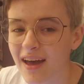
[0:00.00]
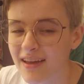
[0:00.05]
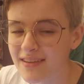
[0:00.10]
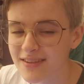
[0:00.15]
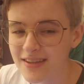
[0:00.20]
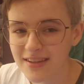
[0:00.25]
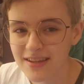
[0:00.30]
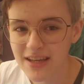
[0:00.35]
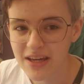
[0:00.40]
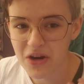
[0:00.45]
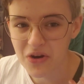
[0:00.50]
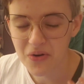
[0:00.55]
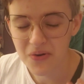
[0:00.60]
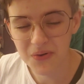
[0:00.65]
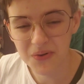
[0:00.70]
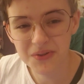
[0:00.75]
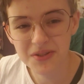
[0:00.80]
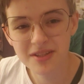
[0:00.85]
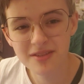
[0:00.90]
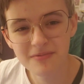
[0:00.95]
And then they are
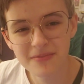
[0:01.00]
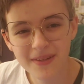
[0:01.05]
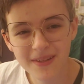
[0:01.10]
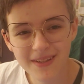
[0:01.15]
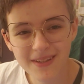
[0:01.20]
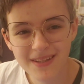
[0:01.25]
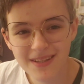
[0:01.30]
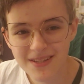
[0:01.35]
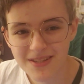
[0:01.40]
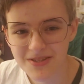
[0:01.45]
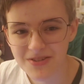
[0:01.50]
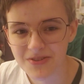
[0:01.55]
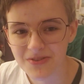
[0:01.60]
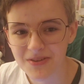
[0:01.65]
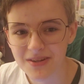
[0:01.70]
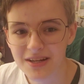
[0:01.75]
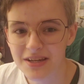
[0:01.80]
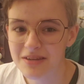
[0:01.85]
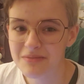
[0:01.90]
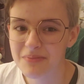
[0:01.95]
ultimately
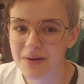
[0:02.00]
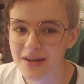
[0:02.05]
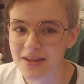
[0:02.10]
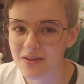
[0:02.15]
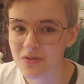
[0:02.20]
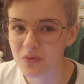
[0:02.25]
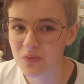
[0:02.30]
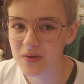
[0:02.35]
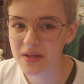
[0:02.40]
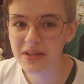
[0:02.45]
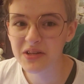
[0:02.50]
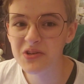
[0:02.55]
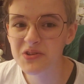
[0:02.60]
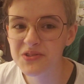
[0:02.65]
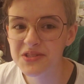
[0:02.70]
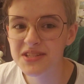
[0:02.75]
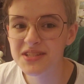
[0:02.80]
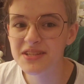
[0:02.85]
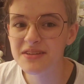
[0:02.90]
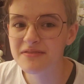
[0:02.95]
destroyed by the
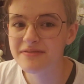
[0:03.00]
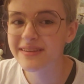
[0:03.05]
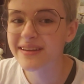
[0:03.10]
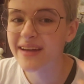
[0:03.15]
wheels of